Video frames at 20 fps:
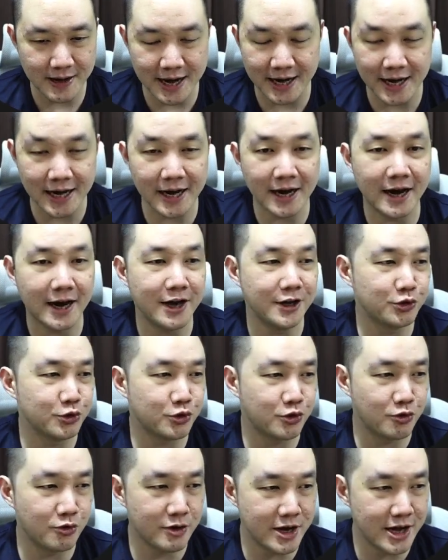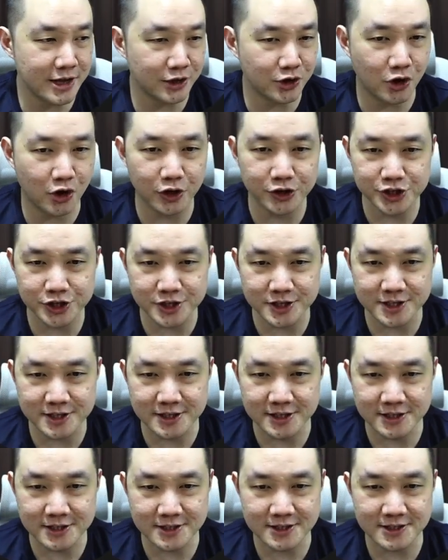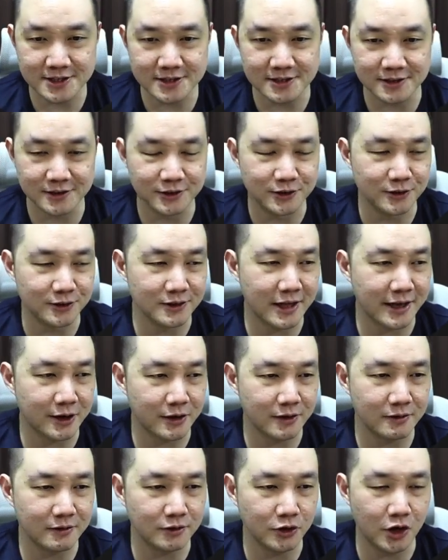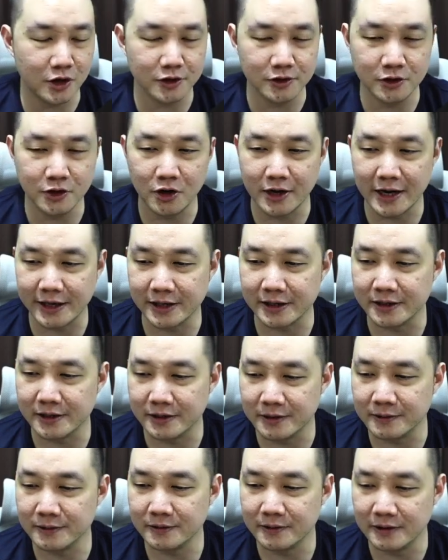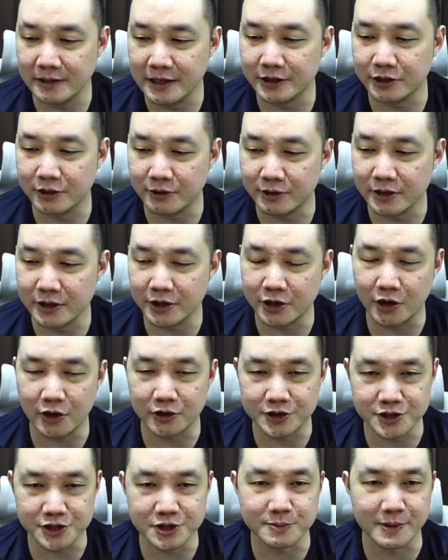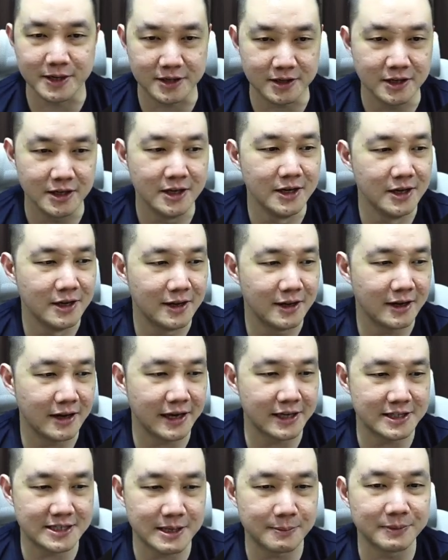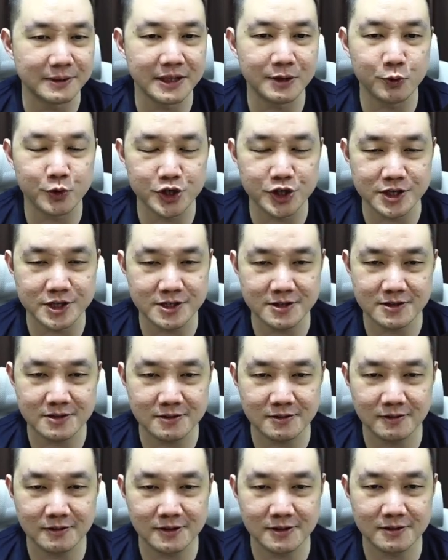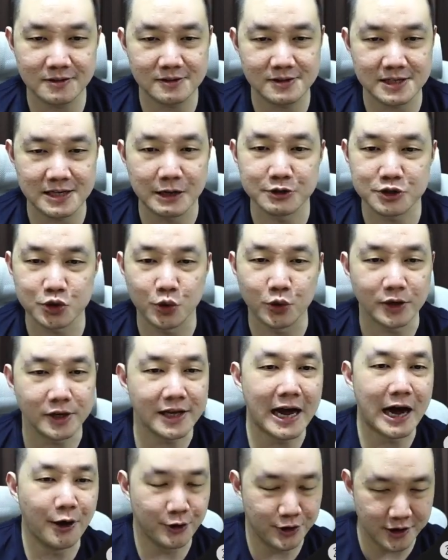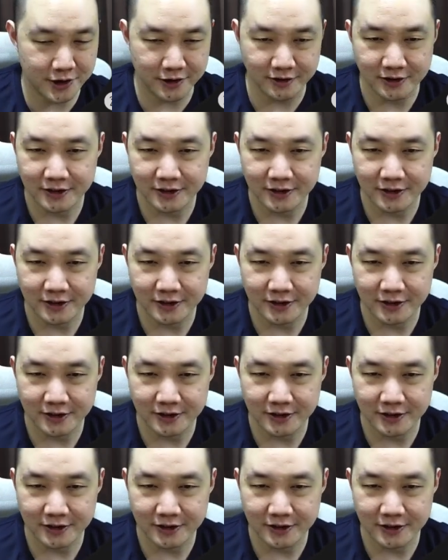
AI to create consciousness. Like not like a literally conscious, but like something which is sounds totally out there.